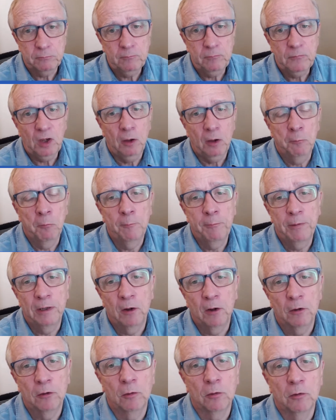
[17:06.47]
might be a
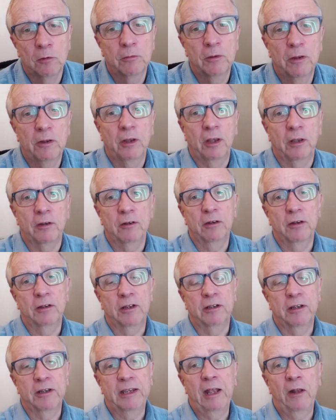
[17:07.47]
local
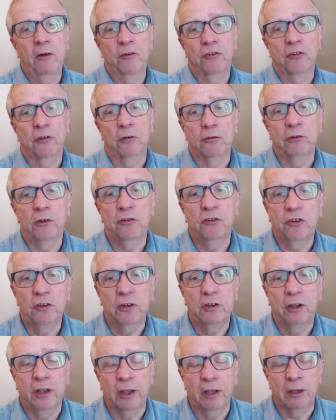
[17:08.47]
council
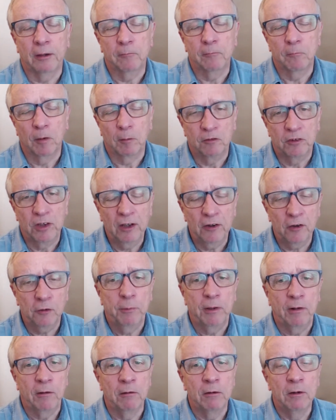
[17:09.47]
tax
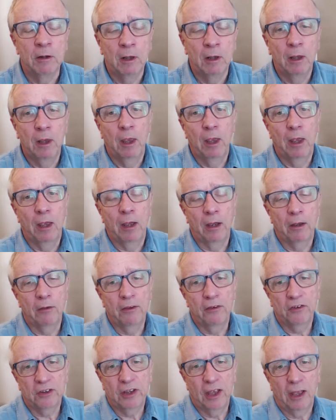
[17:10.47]
bill
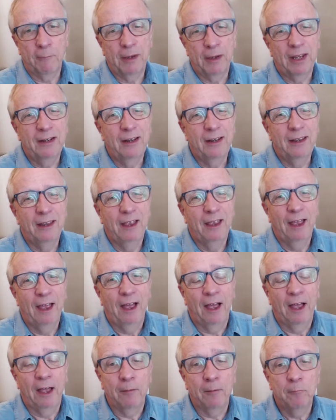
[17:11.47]
that's come in.
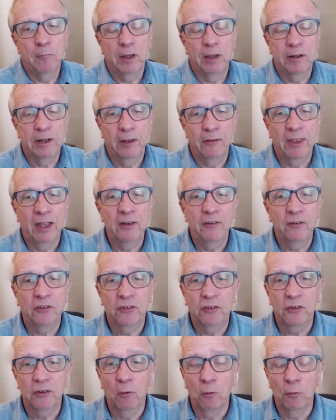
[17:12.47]
Now that's
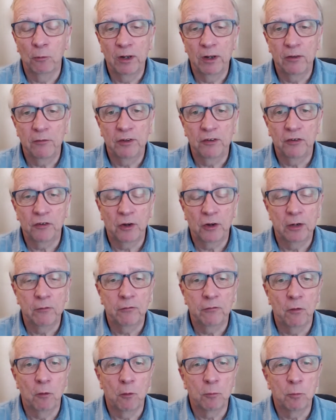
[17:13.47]
all relatively
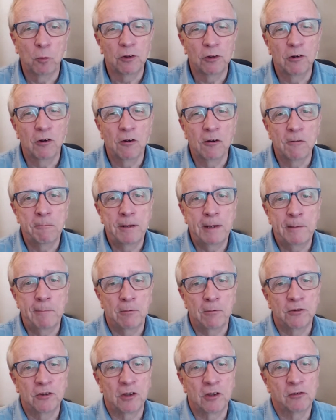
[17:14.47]
straightforward. What a lot of people
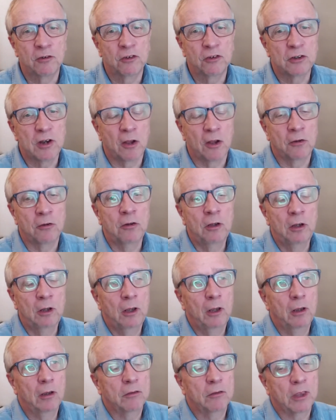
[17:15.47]
don't know,
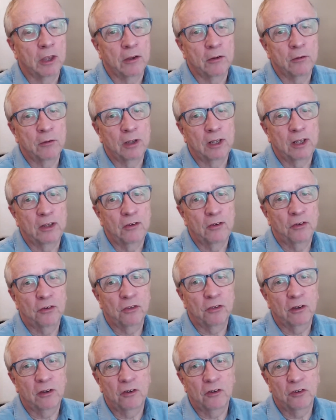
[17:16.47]
though, is
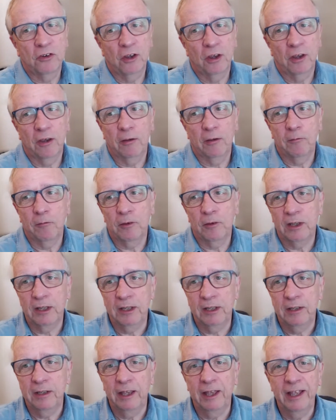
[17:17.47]
that
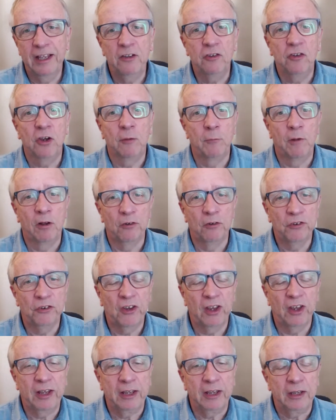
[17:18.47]
the
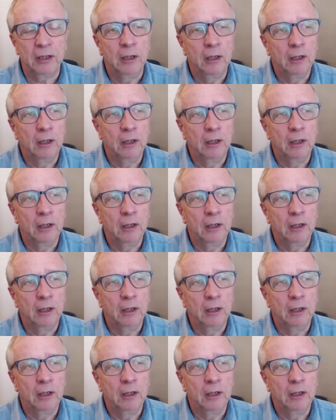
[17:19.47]
HMRC